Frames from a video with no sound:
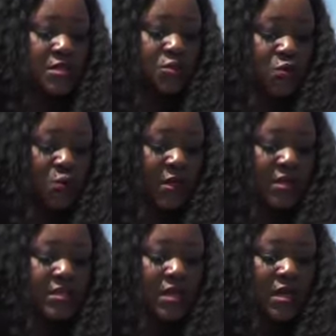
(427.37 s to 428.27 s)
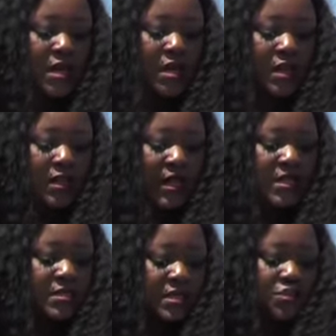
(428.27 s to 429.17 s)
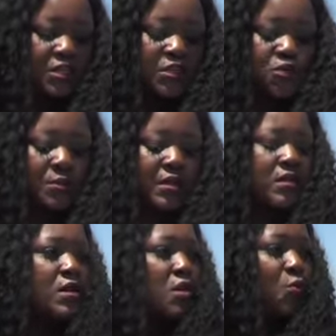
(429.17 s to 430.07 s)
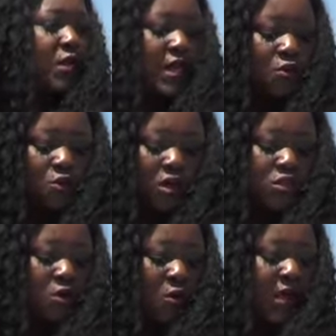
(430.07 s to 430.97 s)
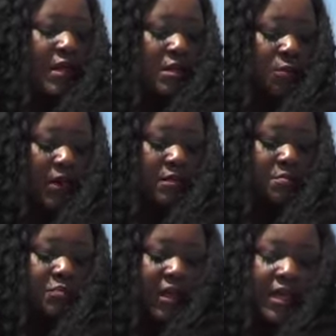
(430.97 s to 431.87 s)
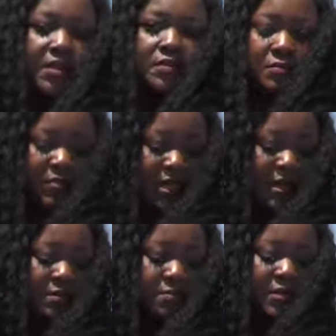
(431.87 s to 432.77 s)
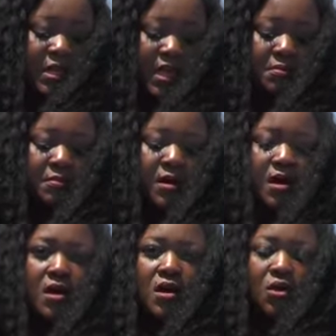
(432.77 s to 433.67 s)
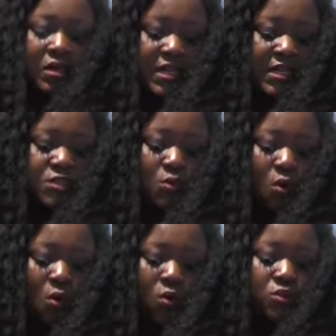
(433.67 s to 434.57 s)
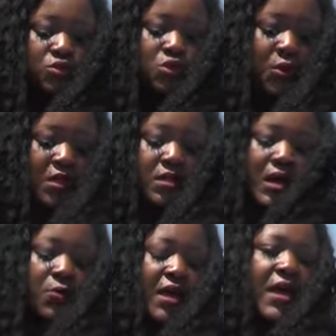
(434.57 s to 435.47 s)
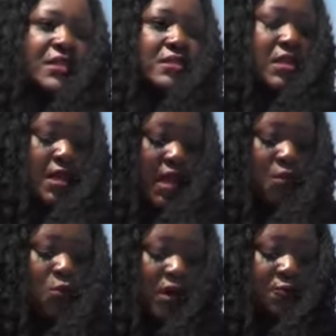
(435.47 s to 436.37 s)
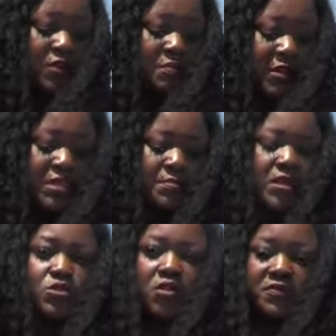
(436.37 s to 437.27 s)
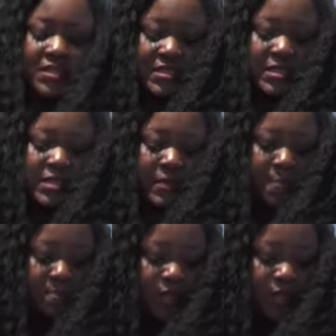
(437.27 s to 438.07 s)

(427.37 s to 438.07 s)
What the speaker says: in 2 weeks. Ladies and gentlemen, we cannot go anywhere playing the blame game. Let us all join our hands and work for the betterment of the city.